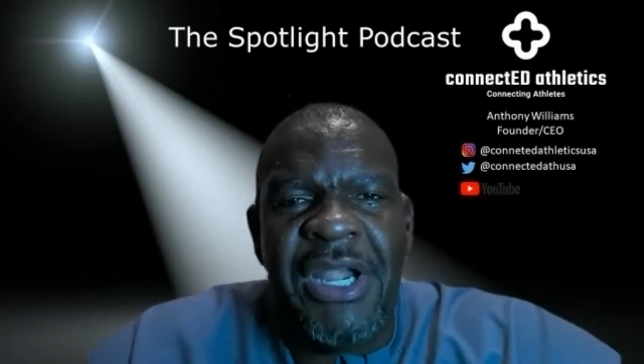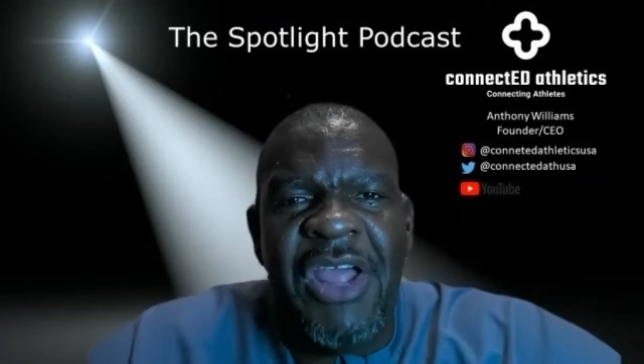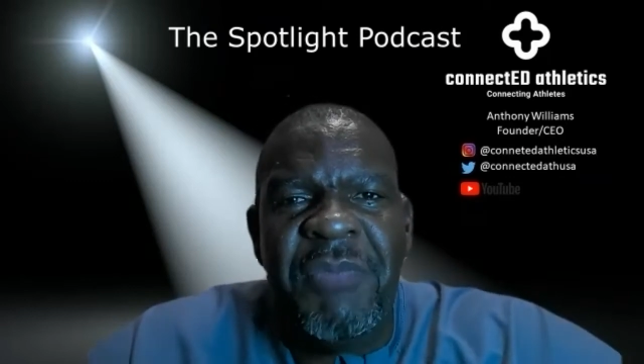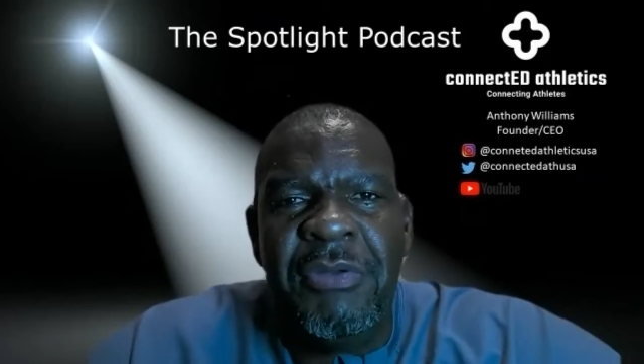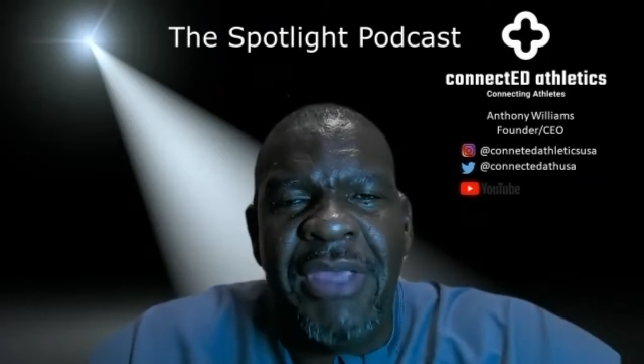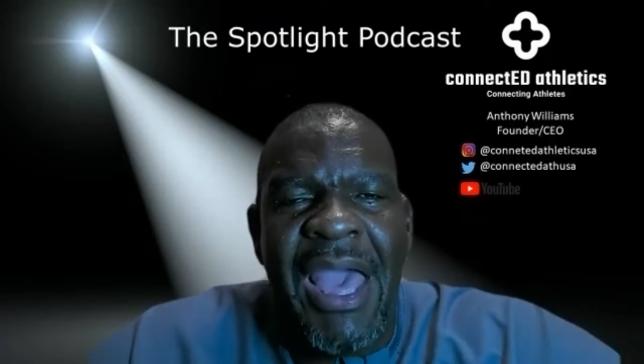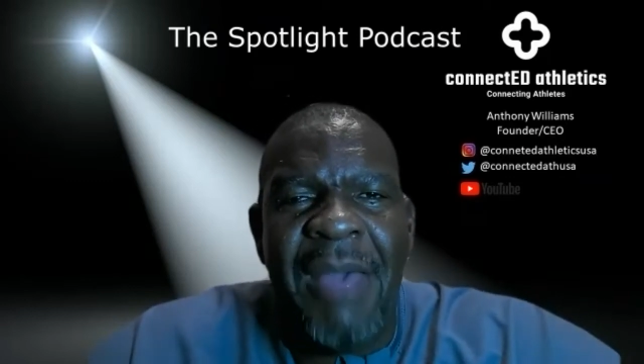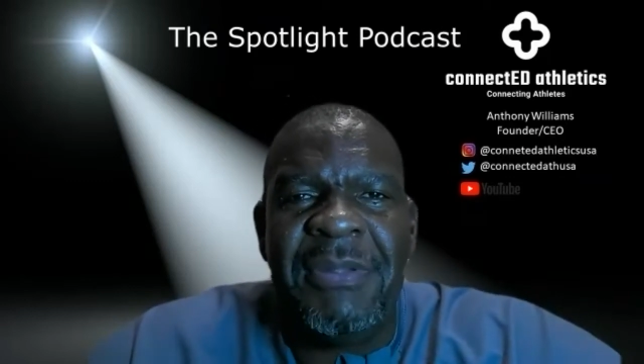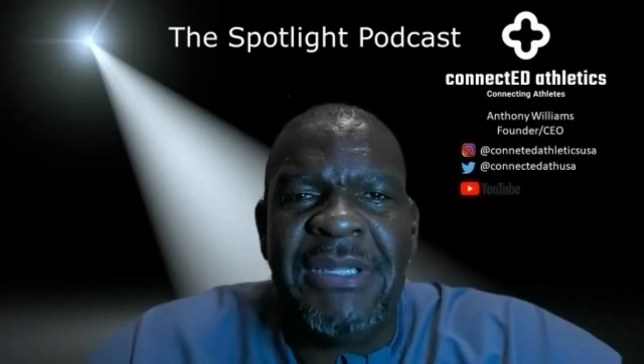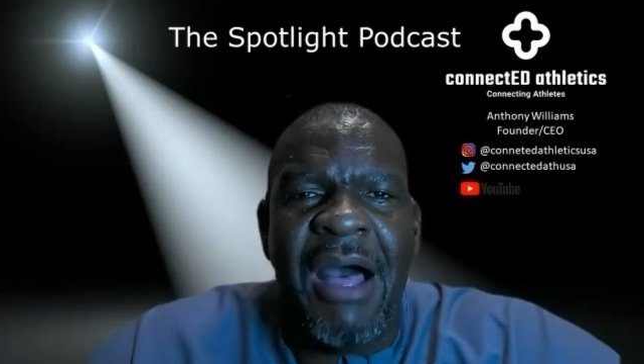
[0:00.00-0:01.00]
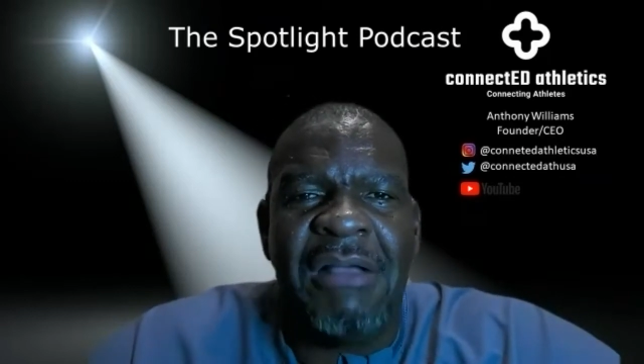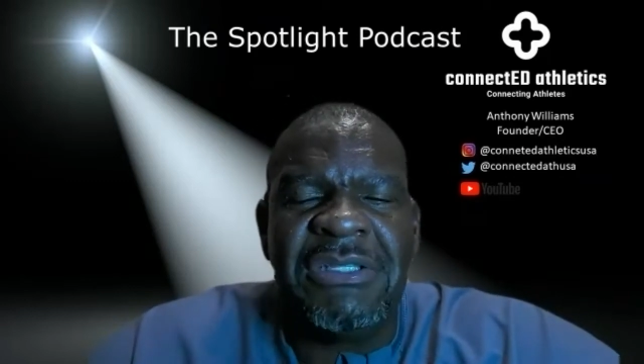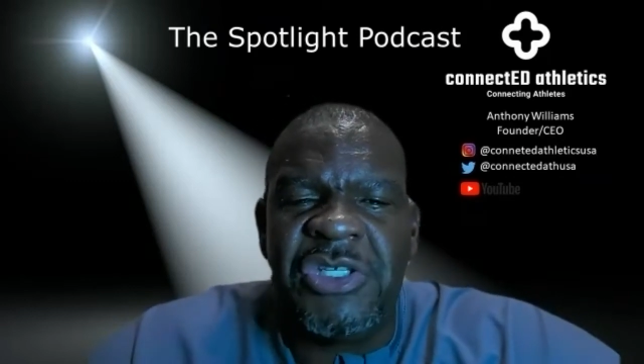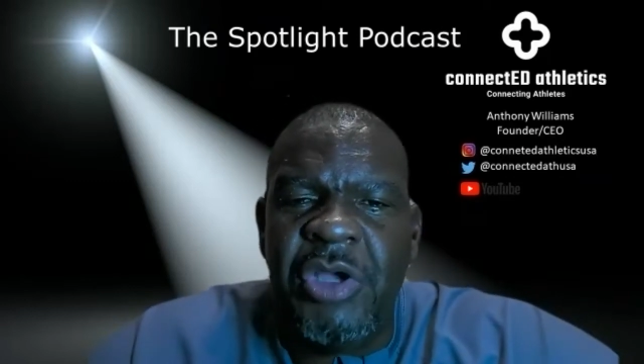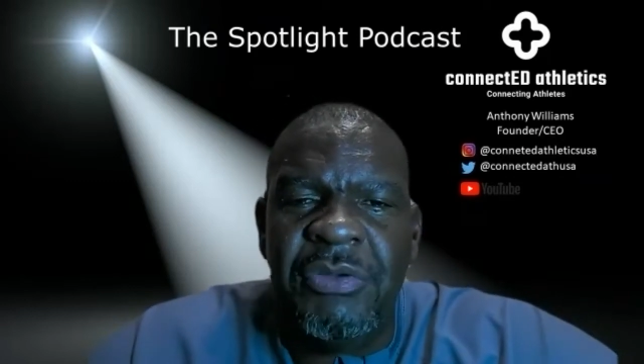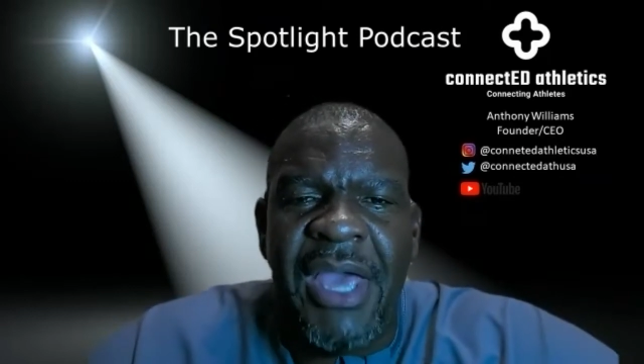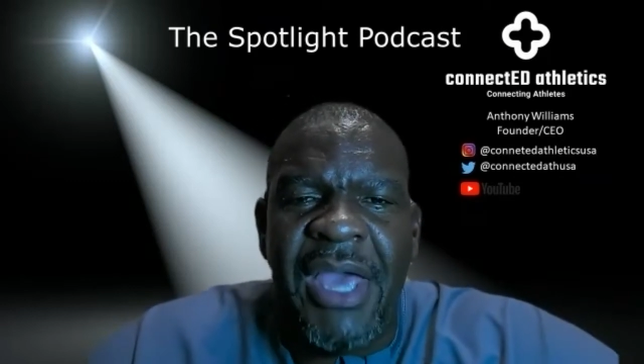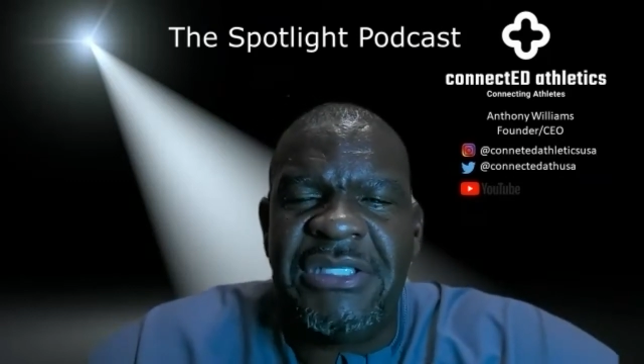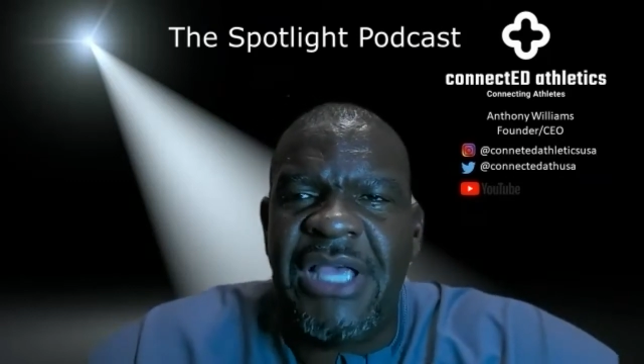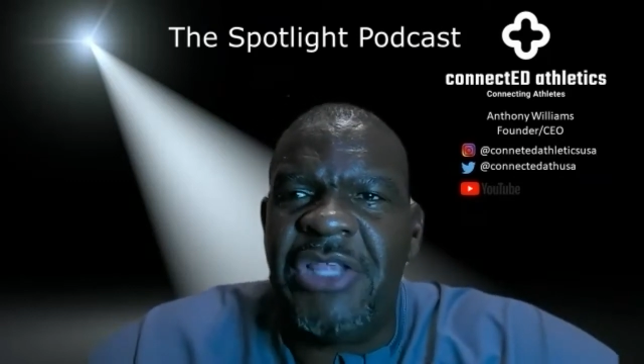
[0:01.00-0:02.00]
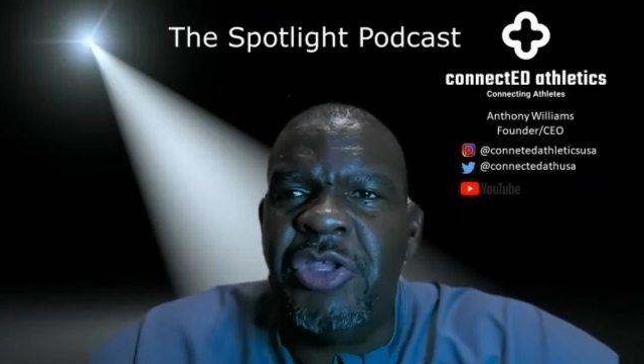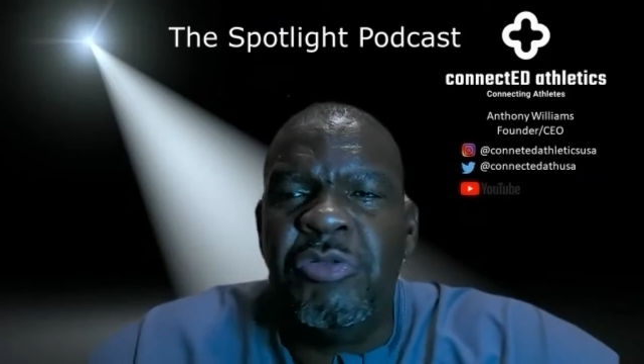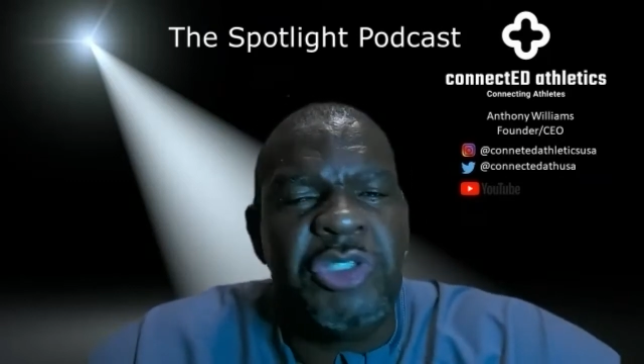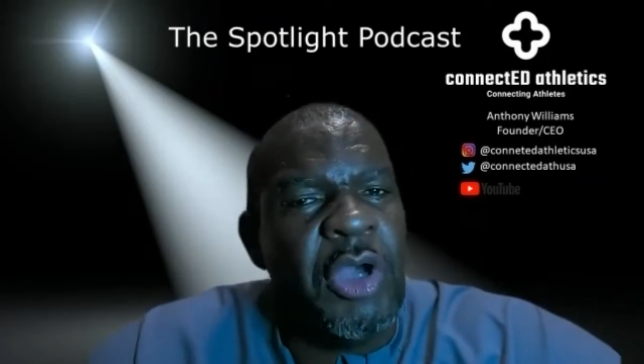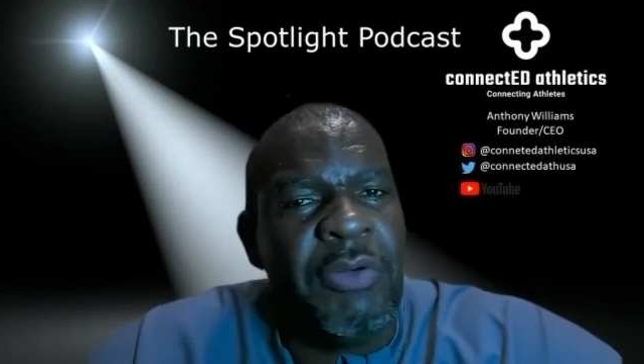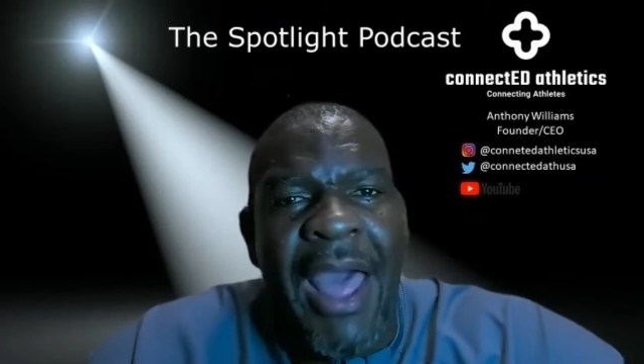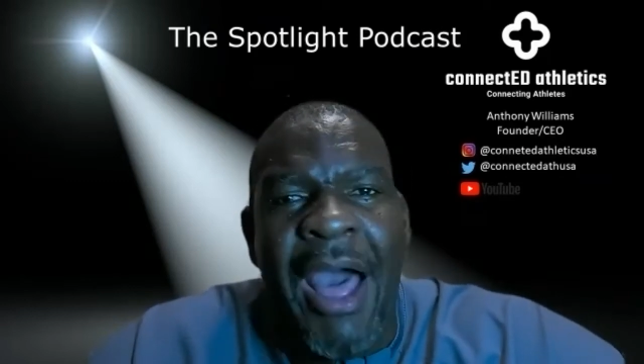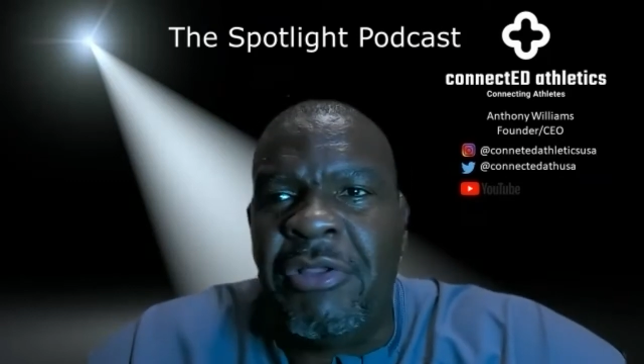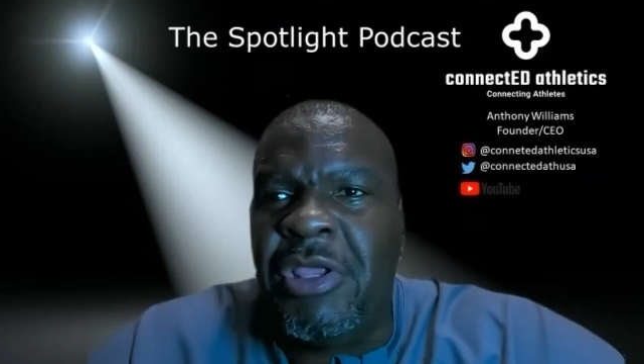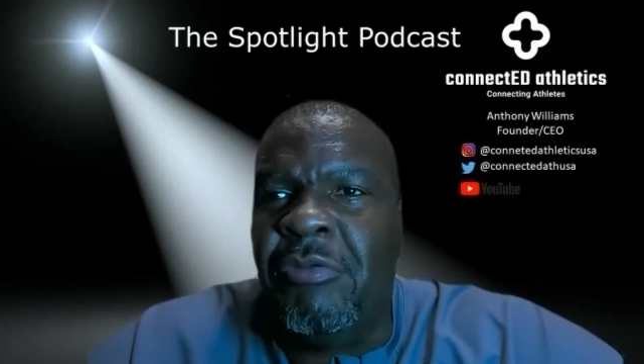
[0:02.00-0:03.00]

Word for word: at an FU camp in Dallas at the showcase, and you showed out.